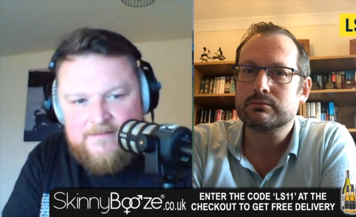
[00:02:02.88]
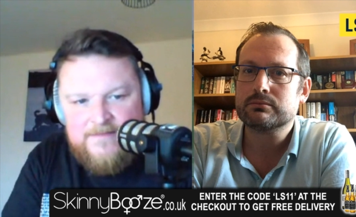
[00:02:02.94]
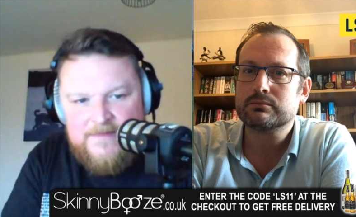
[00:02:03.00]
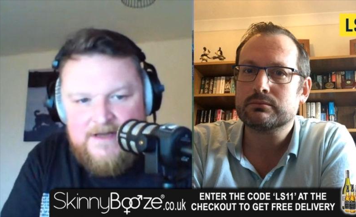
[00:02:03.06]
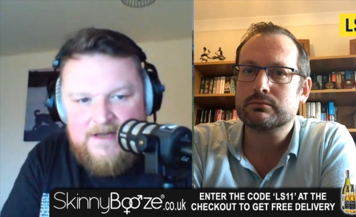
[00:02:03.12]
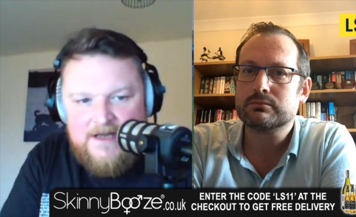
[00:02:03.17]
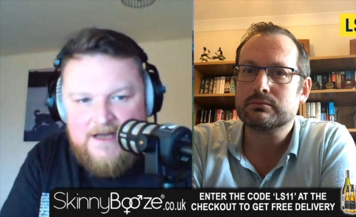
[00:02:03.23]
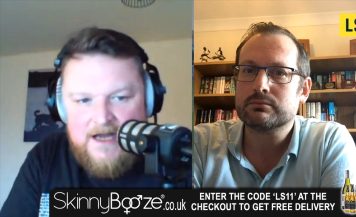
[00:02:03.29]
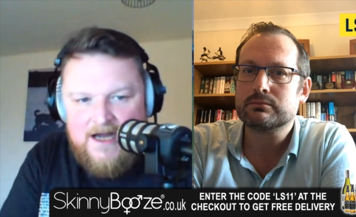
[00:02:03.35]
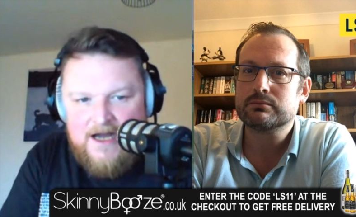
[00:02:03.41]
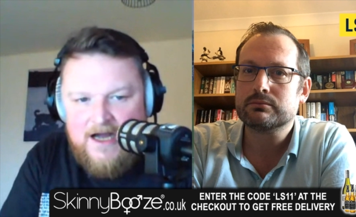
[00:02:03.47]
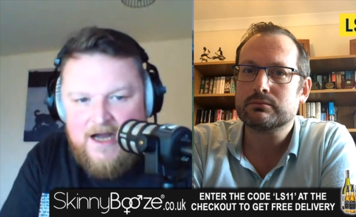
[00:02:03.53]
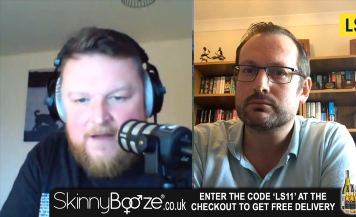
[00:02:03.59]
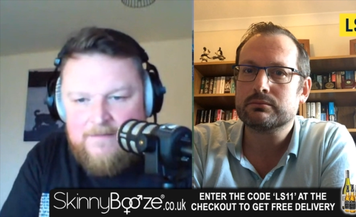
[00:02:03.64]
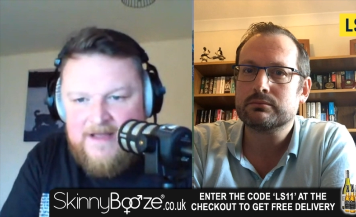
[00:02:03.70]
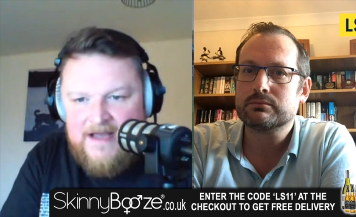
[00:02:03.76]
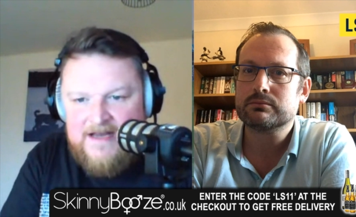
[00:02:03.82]
Speaker 1: them uh,
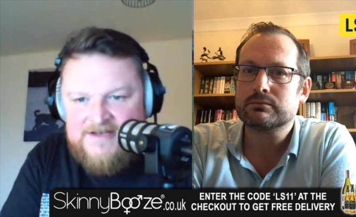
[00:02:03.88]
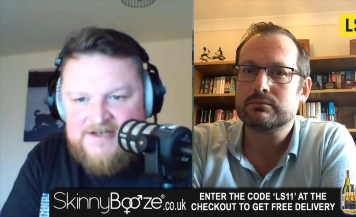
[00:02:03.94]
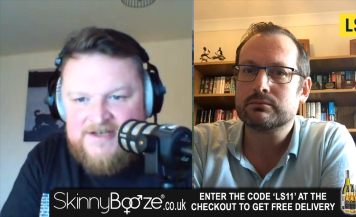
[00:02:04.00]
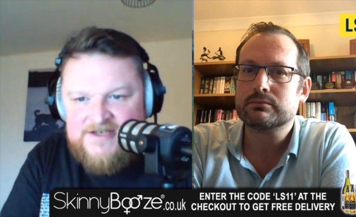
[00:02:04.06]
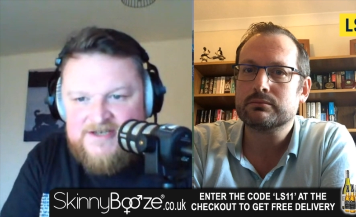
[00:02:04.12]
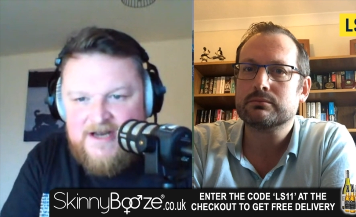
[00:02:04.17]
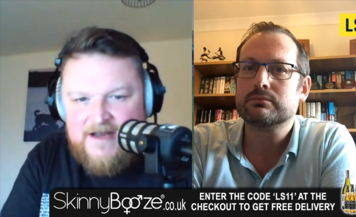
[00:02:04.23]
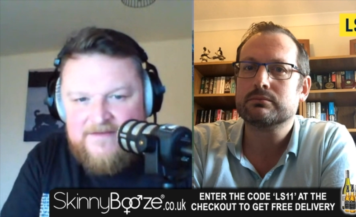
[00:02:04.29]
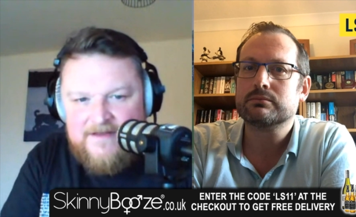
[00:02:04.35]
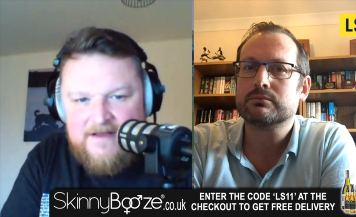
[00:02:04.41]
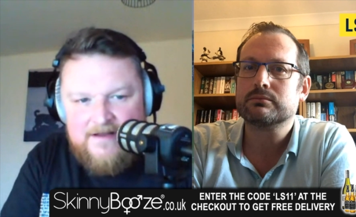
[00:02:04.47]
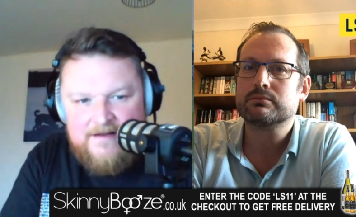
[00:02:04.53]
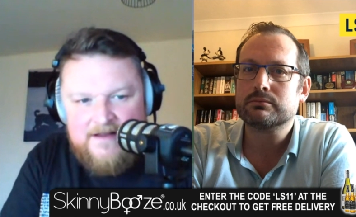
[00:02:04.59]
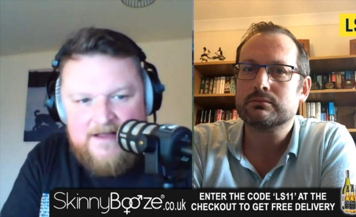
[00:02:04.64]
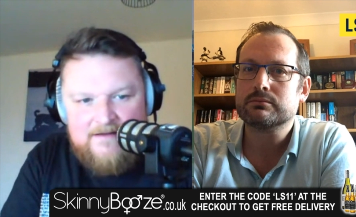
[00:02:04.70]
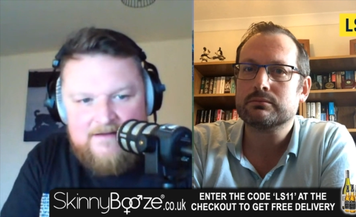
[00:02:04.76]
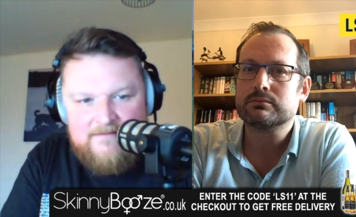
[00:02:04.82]
up there just yet. I think
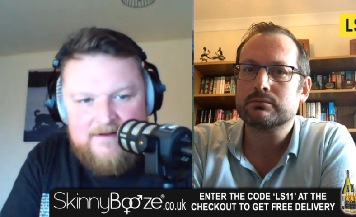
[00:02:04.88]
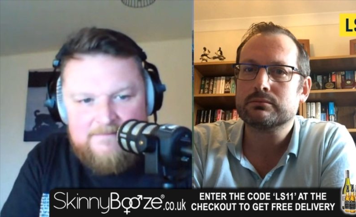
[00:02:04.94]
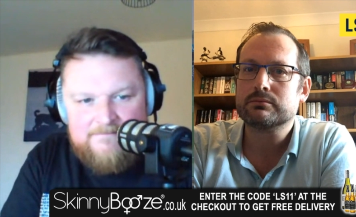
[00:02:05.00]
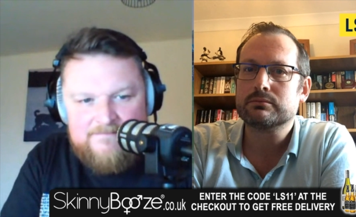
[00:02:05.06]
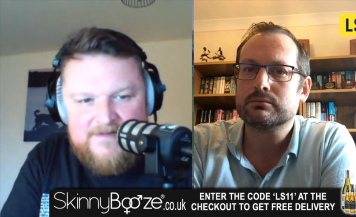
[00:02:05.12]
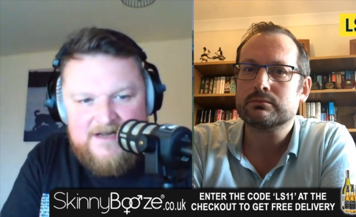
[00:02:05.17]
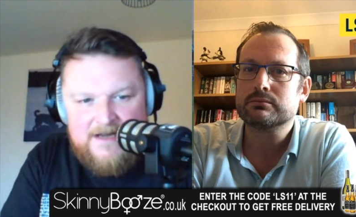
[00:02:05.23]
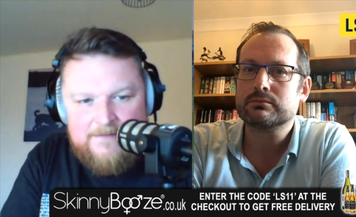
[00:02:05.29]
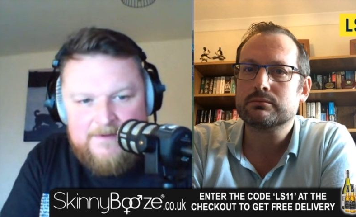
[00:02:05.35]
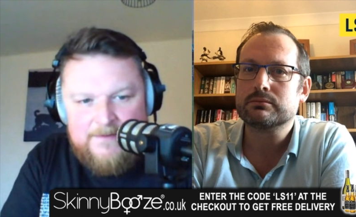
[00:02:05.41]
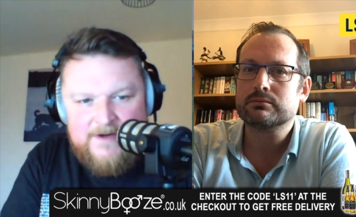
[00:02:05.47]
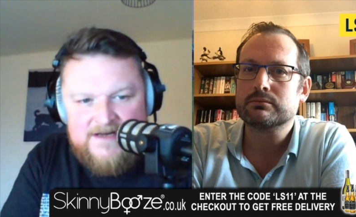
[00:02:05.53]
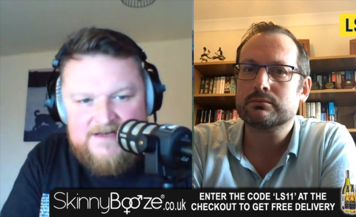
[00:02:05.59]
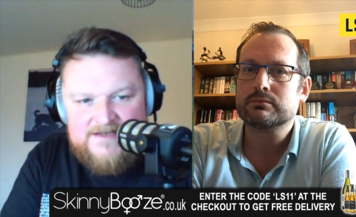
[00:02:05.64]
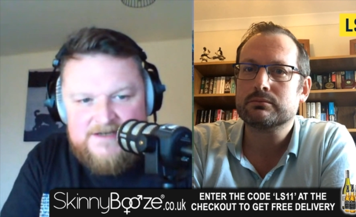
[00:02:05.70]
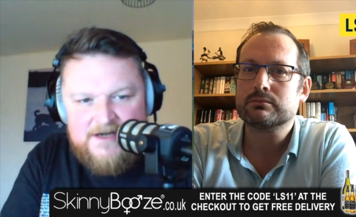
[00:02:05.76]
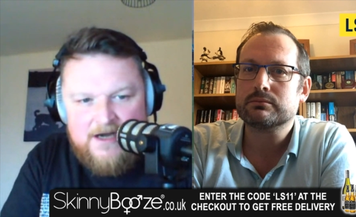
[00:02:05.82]
they're there in a couple of
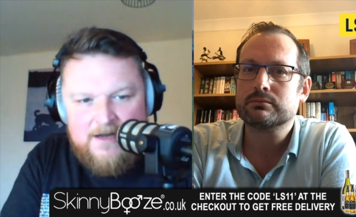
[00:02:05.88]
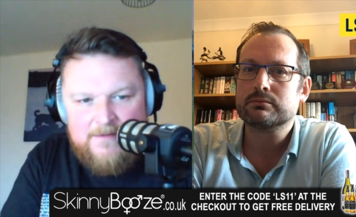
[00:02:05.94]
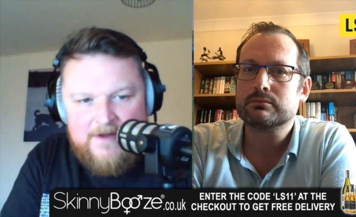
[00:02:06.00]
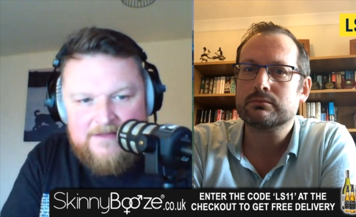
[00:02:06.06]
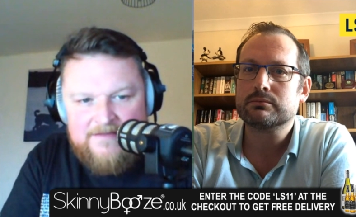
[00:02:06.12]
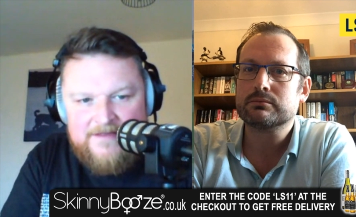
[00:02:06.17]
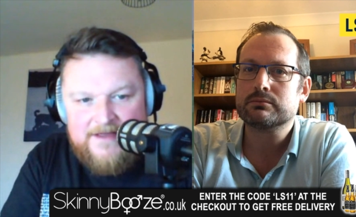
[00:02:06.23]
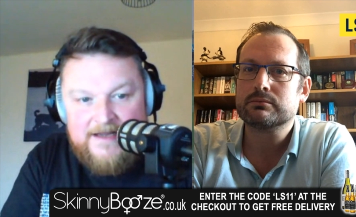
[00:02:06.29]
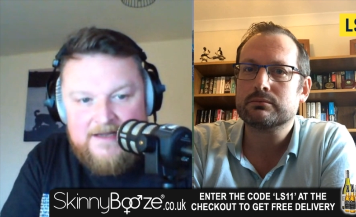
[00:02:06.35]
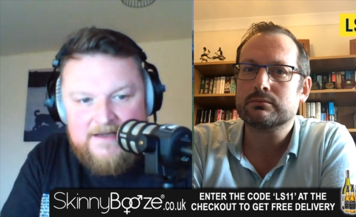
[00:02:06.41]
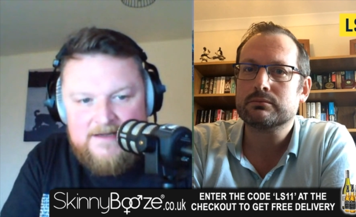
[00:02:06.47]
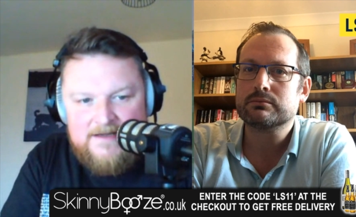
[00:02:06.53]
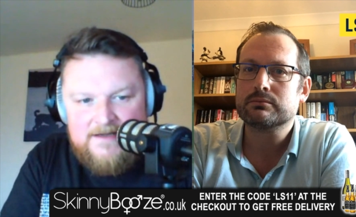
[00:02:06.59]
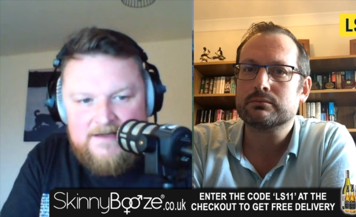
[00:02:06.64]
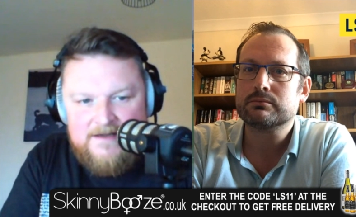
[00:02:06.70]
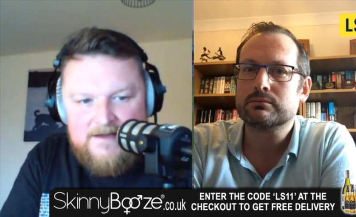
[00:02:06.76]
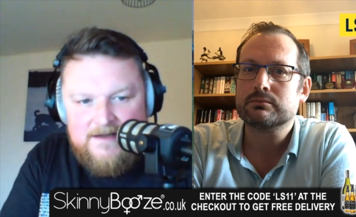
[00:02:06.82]
weeks' time, I think.
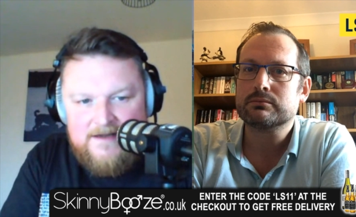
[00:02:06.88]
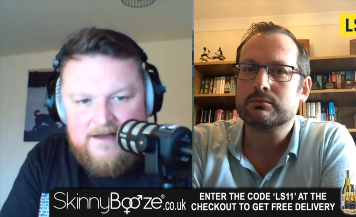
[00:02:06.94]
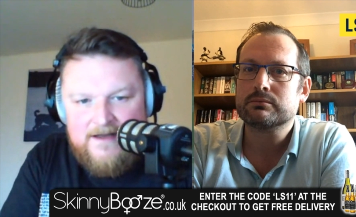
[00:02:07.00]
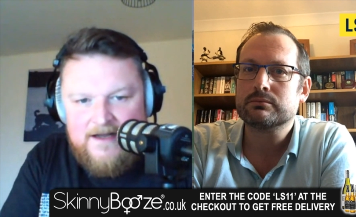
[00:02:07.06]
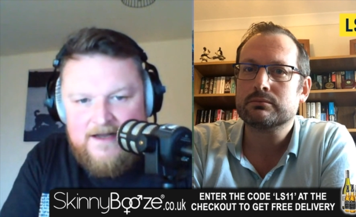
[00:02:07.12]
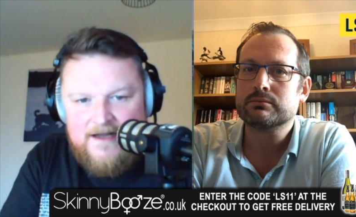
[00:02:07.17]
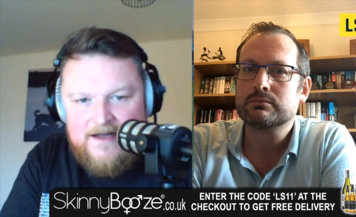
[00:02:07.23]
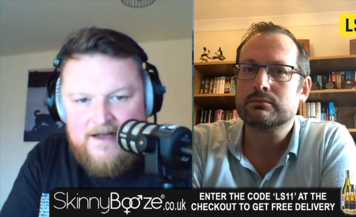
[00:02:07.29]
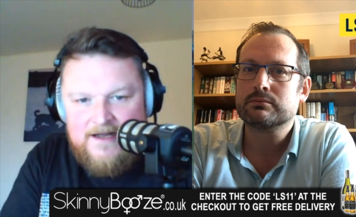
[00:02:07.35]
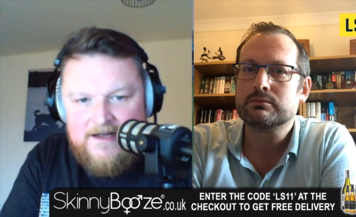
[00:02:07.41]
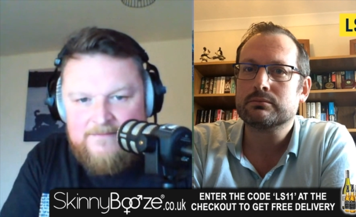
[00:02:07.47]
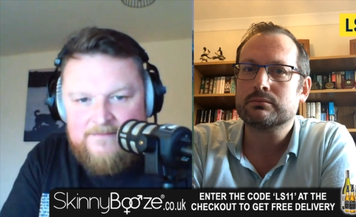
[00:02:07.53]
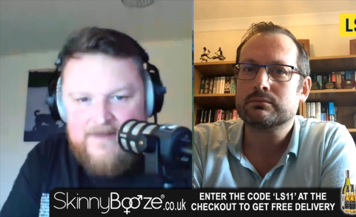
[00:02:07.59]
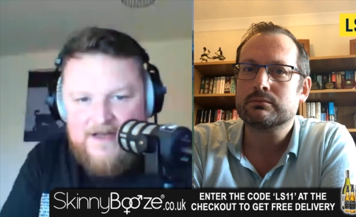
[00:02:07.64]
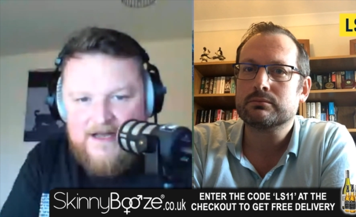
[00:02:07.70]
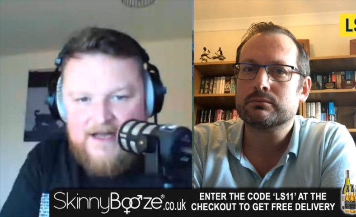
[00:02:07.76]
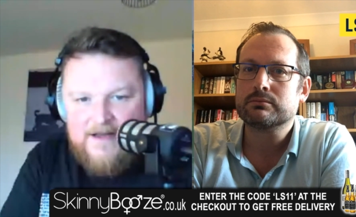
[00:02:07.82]

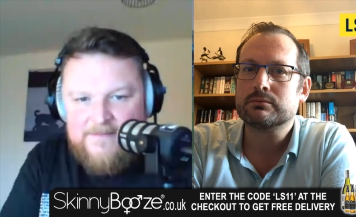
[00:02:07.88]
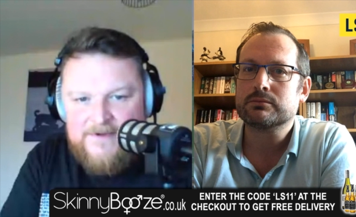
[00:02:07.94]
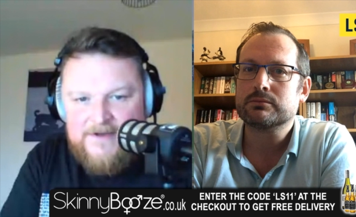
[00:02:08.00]
Um, uh,